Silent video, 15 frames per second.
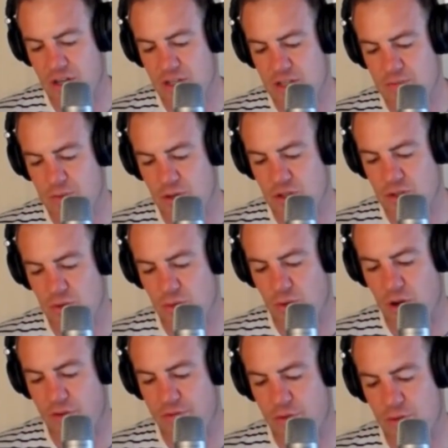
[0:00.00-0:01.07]
dispersal
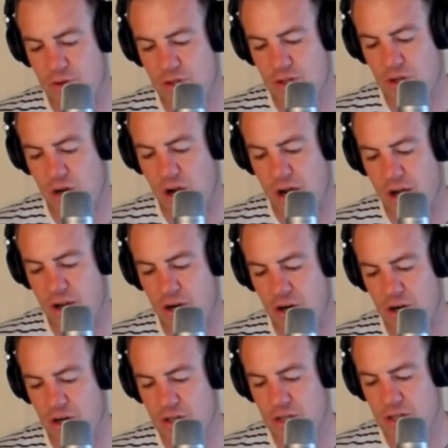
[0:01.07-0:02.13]
of the Rakaia
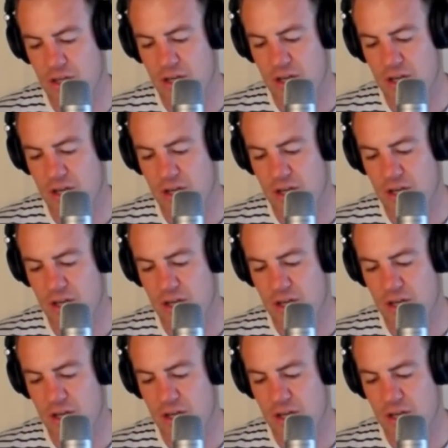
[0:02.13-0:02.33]
herd,